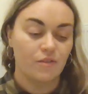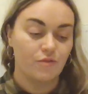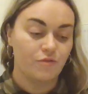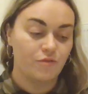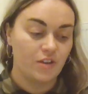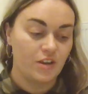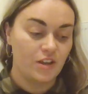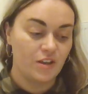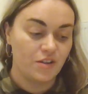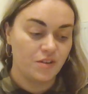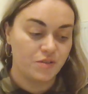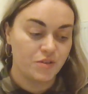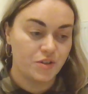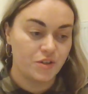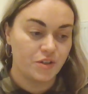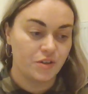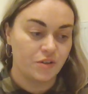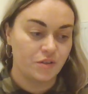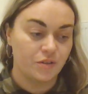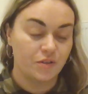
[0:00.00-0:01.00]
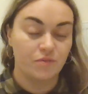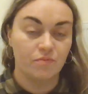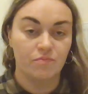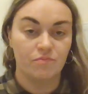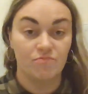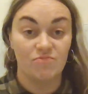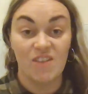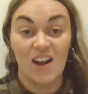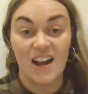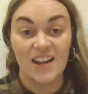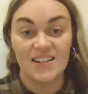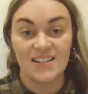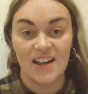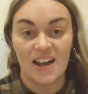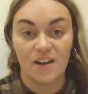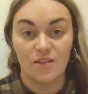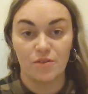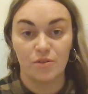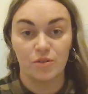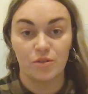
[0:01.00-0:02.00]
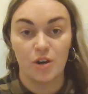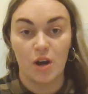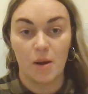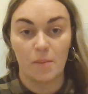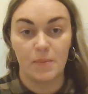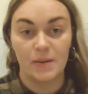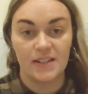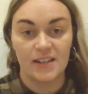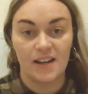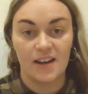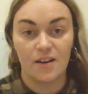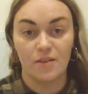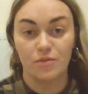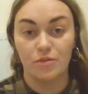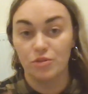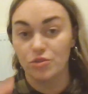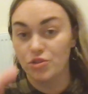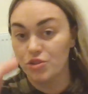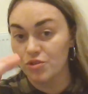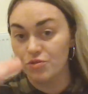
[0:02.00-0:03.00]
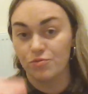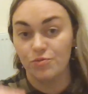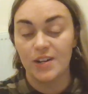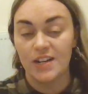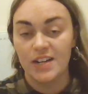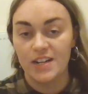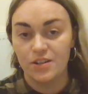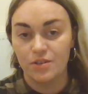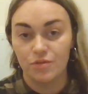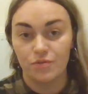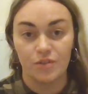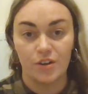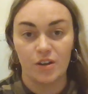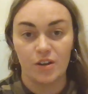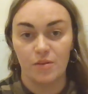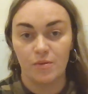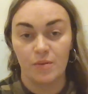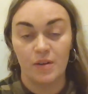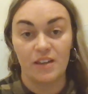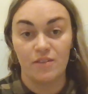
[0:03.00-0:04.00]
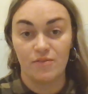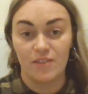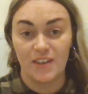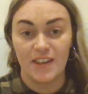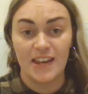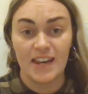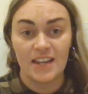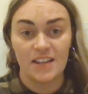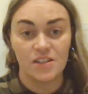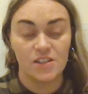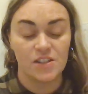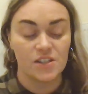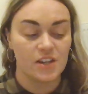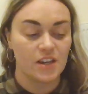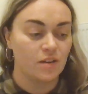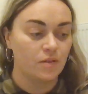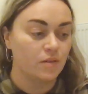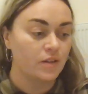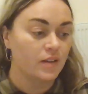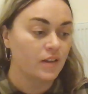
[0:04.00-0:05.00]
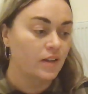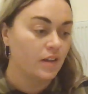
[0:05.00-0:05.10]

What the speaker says: for you to write down or copy down or just read through if you need to.